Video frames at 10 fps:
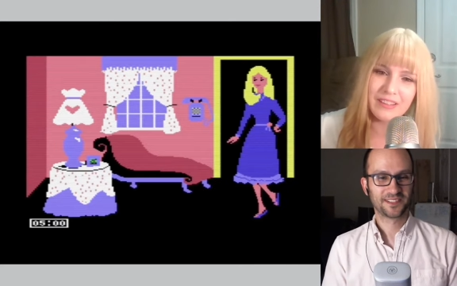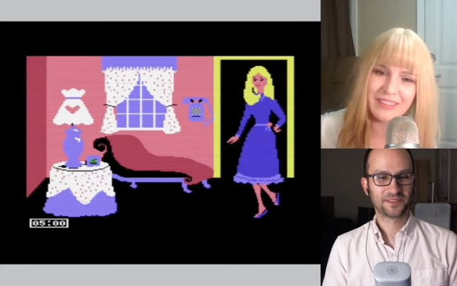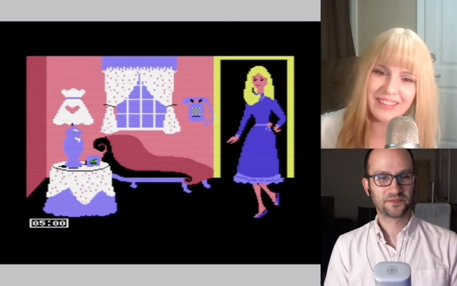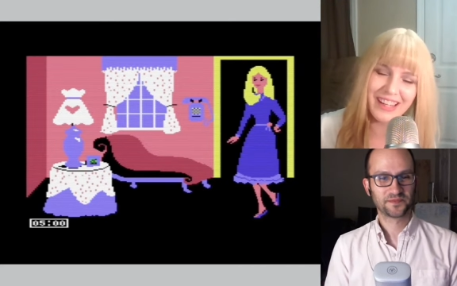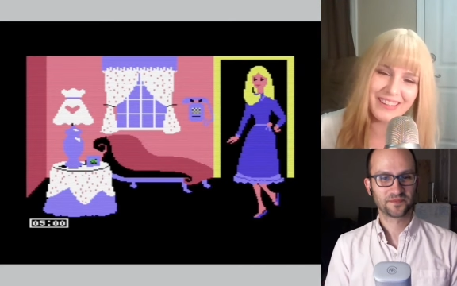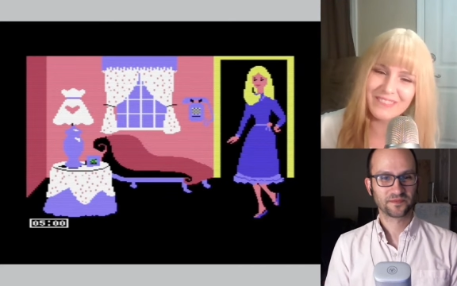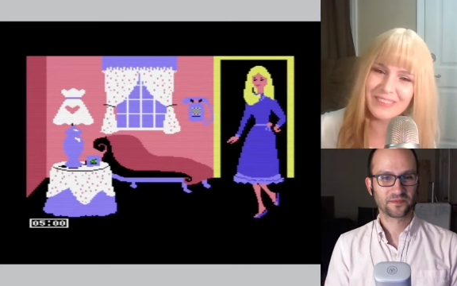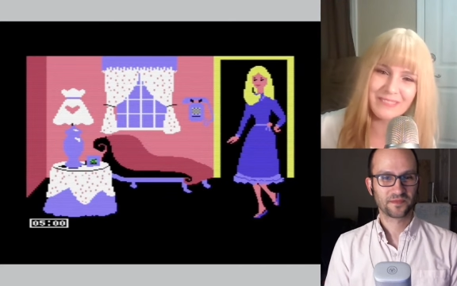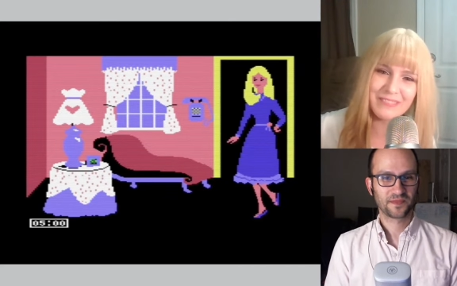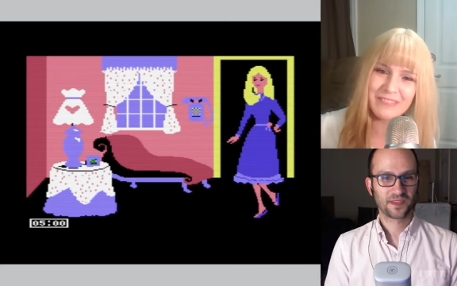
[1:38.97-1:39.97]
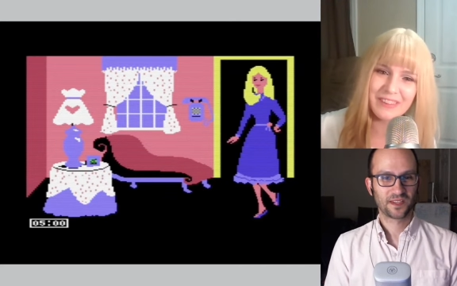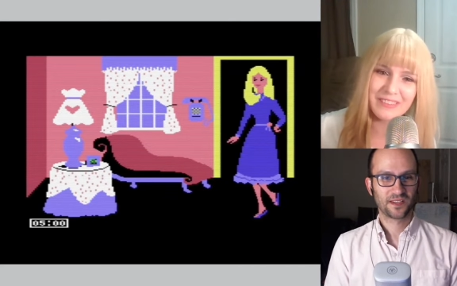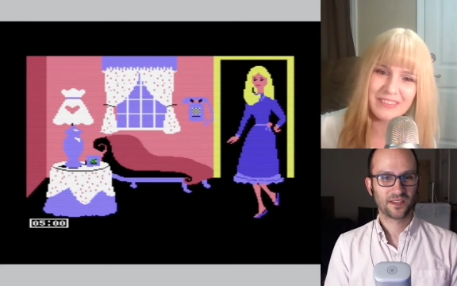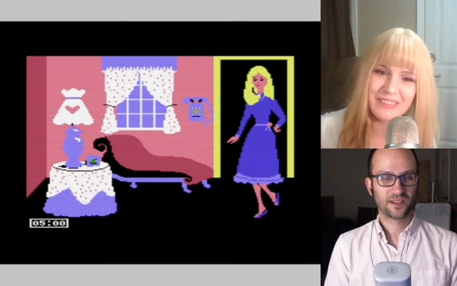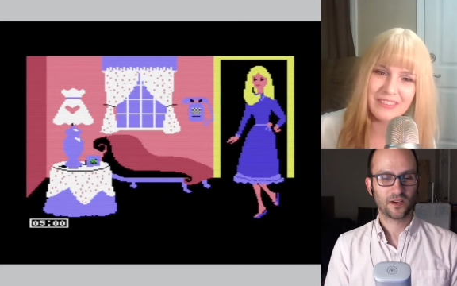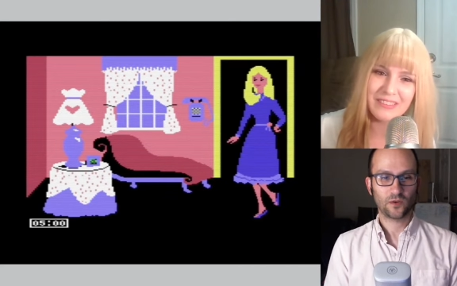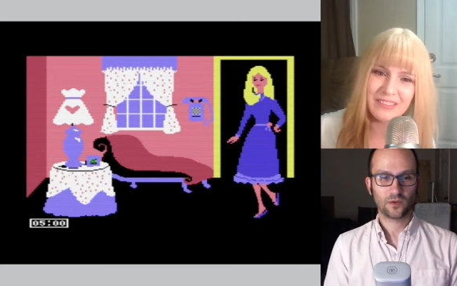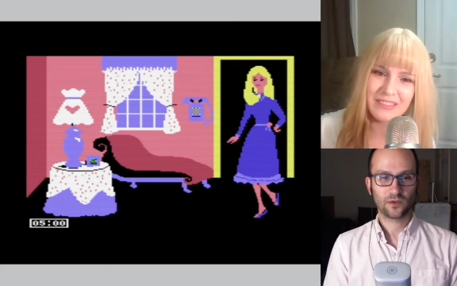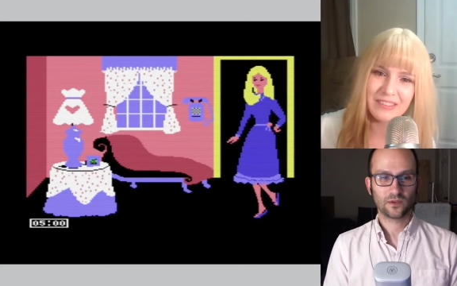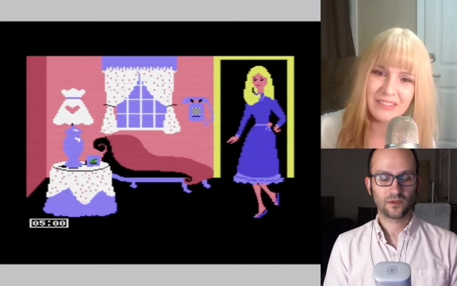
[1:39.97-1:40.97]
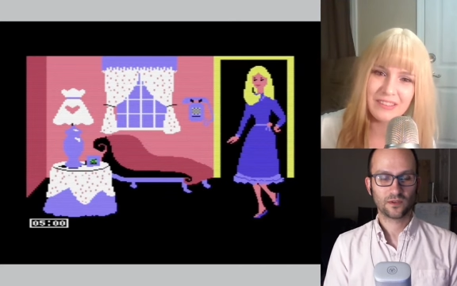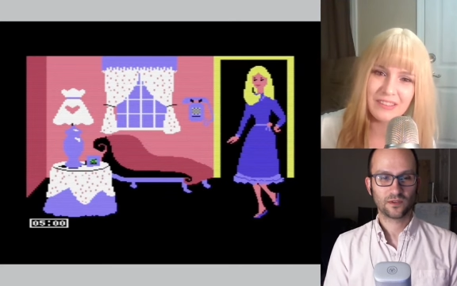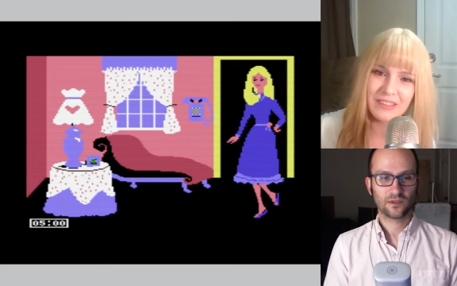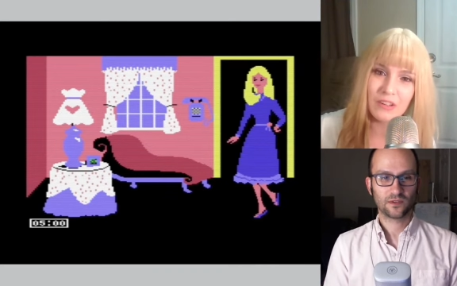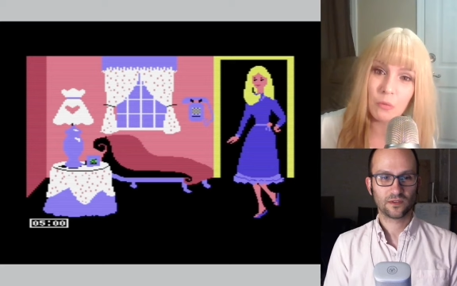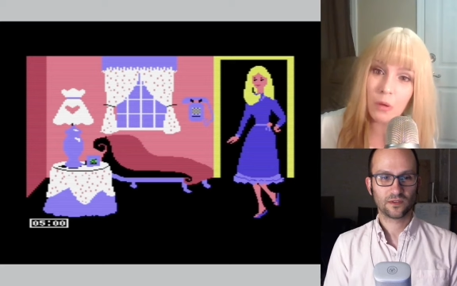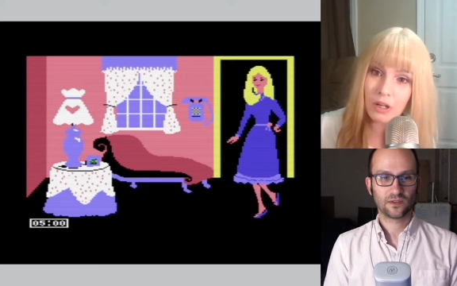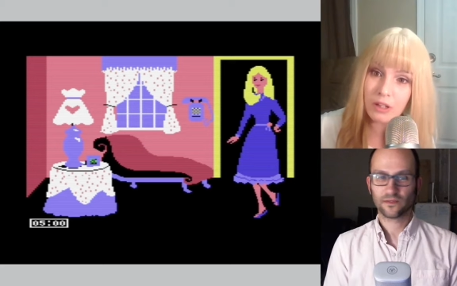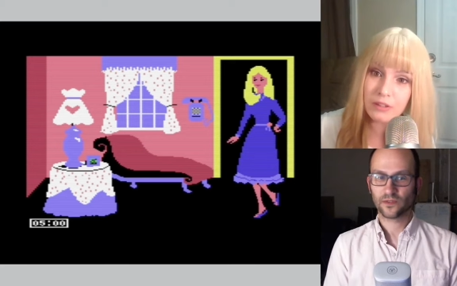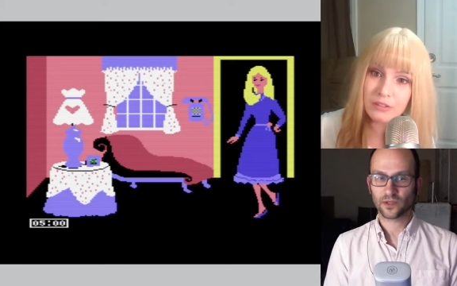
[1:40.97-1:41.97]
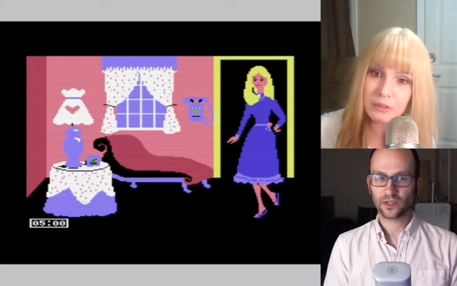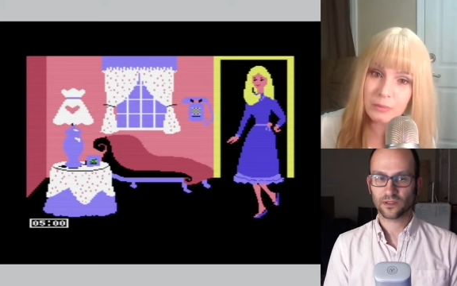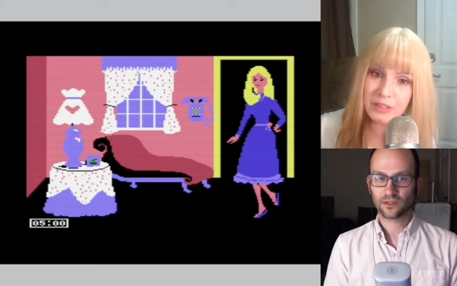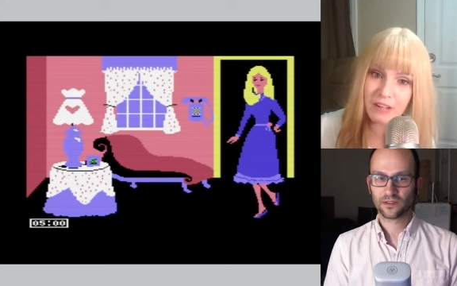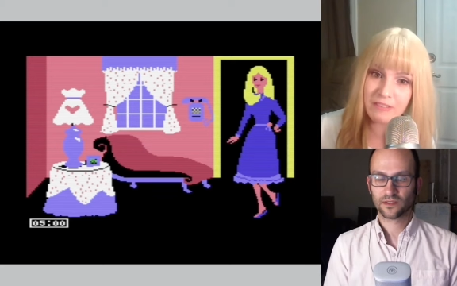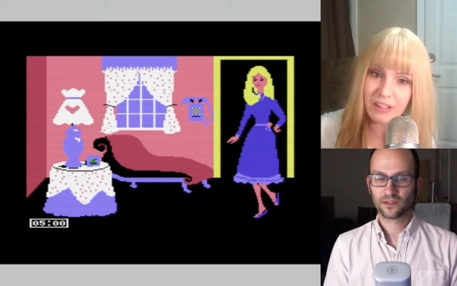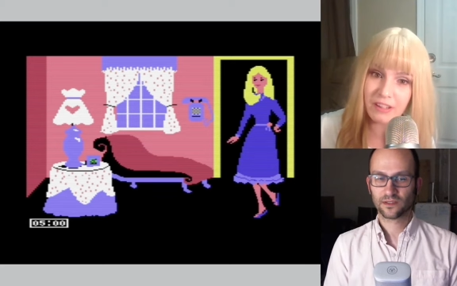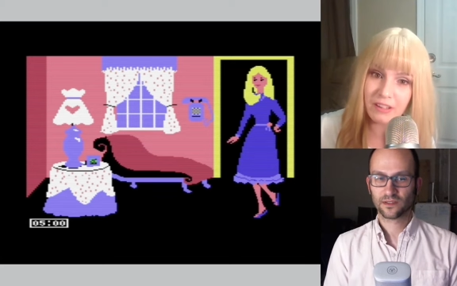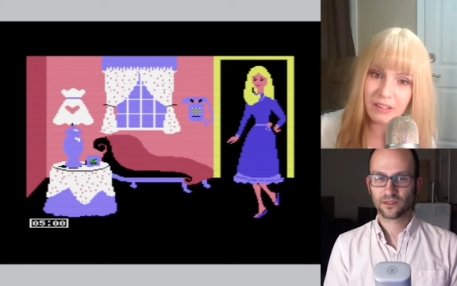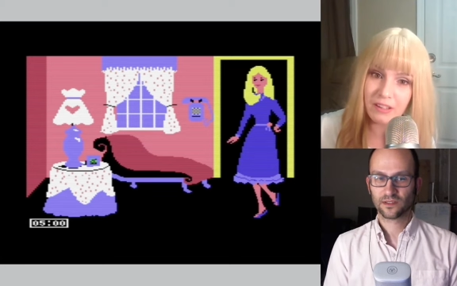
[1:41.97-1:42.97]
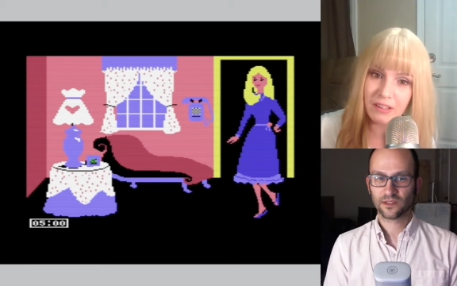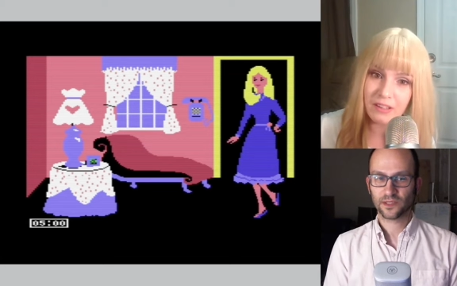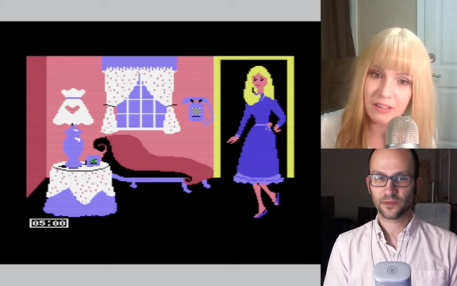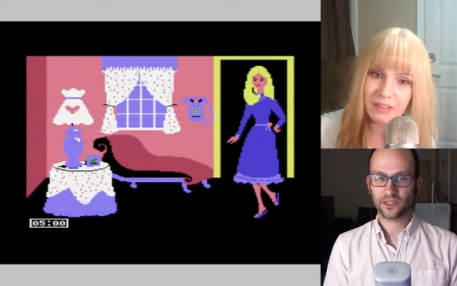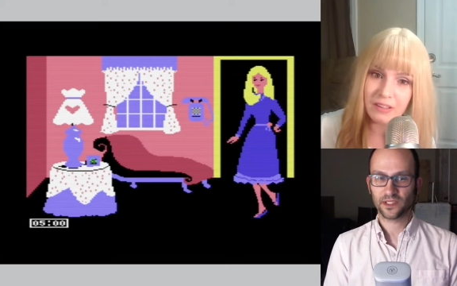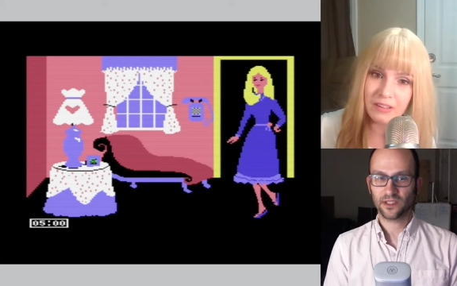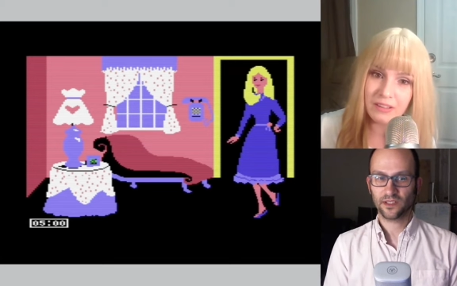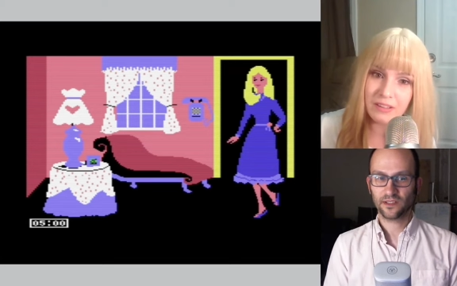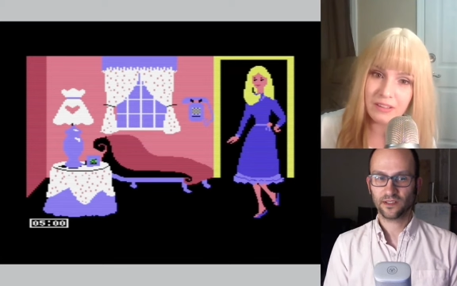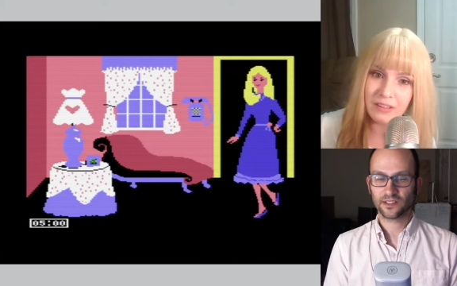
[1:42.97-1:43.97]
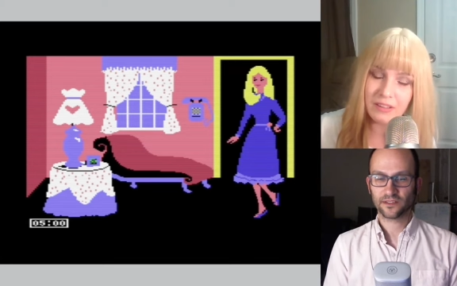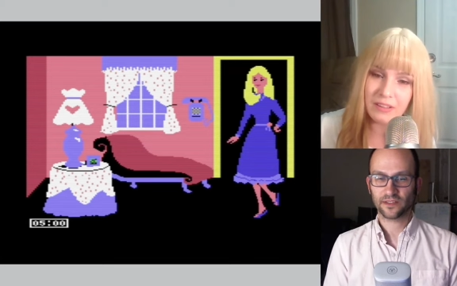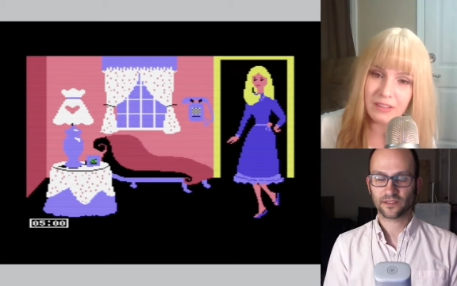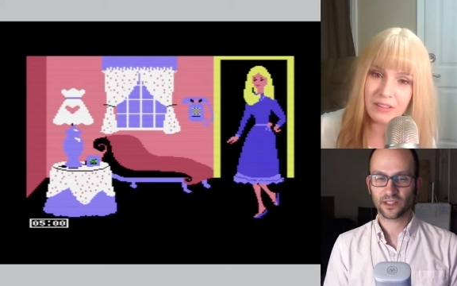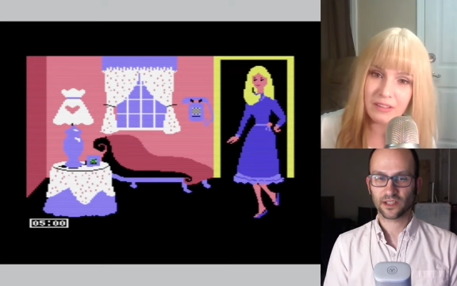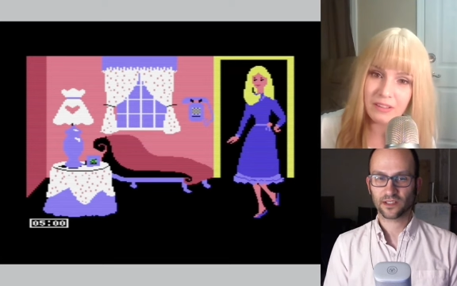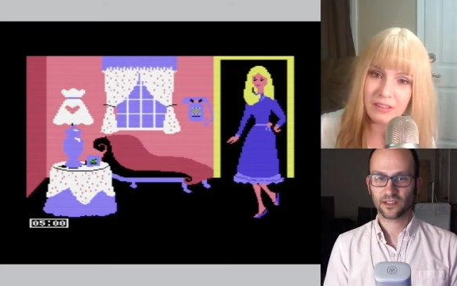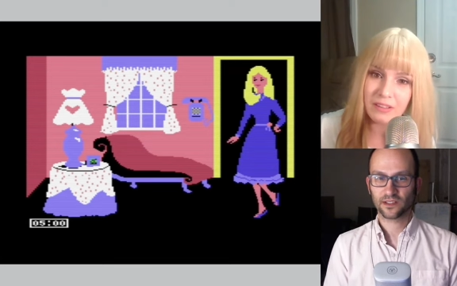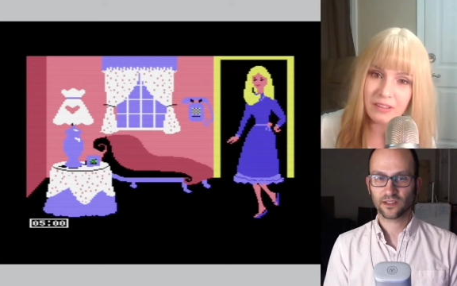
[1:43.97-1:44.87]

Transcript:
Speaker 1: Yeah, we we failed. Oh. What? Phone Did call? we not fail?
Speaker 2: It went ding. It's five o'clock.